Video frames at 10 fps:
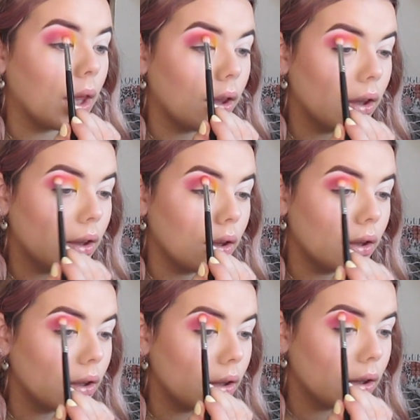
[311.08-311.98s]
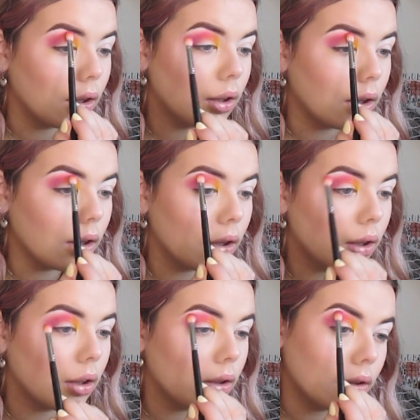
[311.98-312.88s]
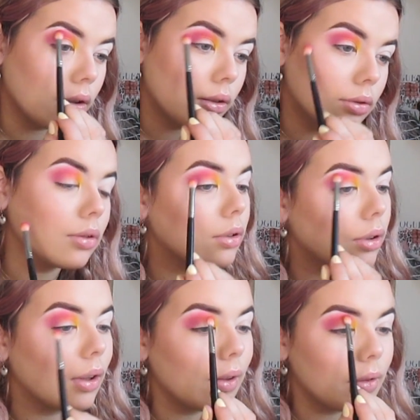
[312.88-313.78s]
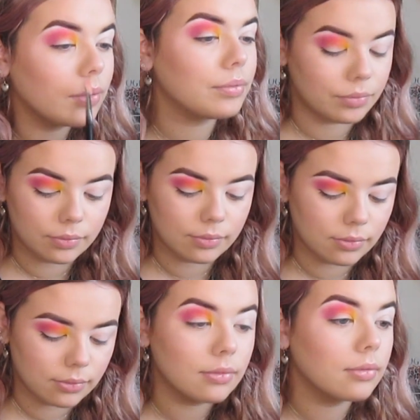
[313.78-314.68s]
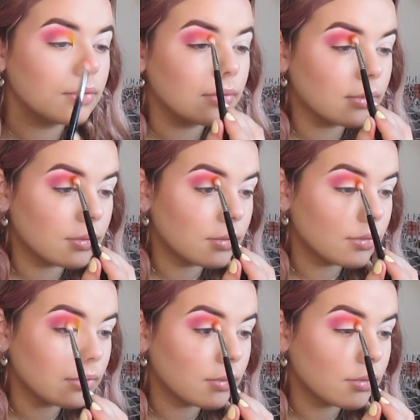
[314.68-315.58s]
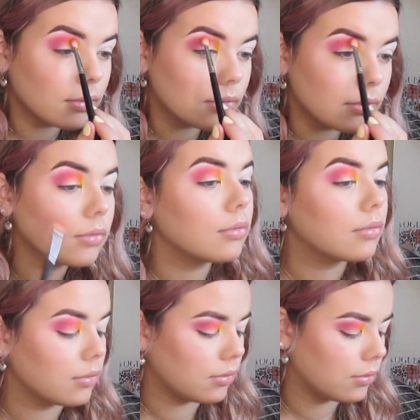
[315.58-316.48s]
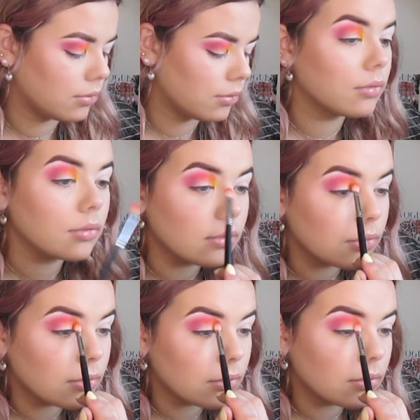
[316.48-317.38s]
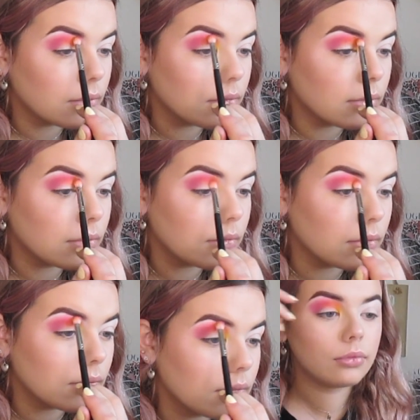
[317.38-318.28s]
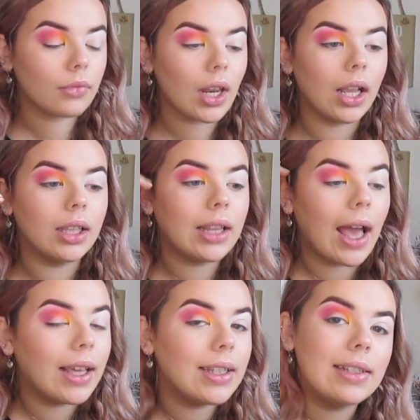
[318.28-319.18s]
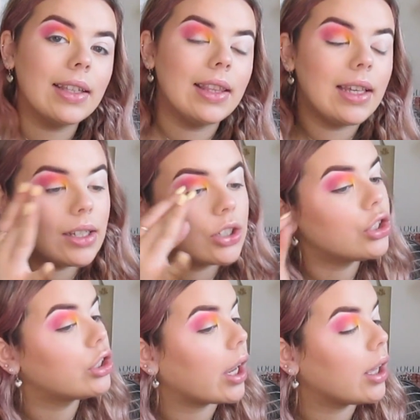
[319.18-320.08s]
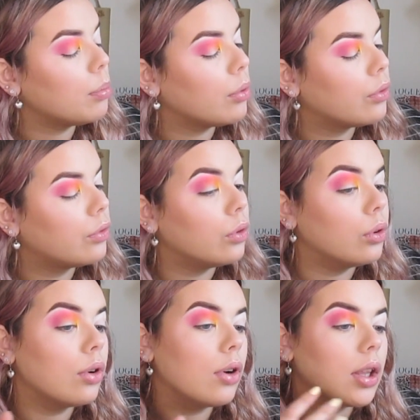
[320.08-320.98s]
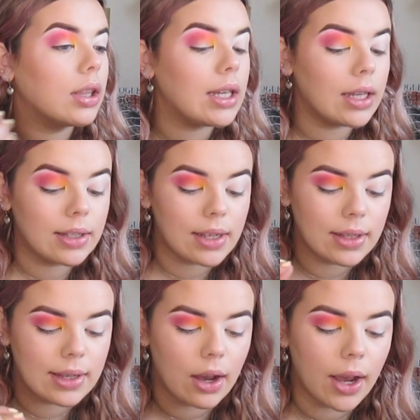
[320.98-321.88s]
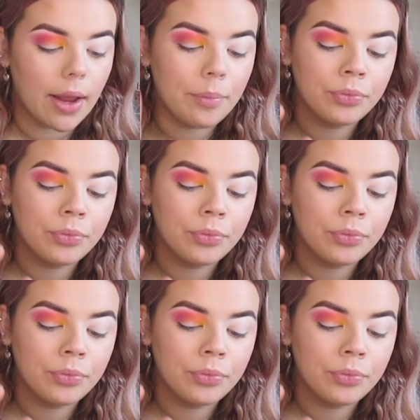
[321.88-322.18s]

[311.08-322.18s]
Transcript: I just think that, you know, just a really nice rounded eye just looks so beautiful on a day-to-day basis. And that is the shape for the sunset eye.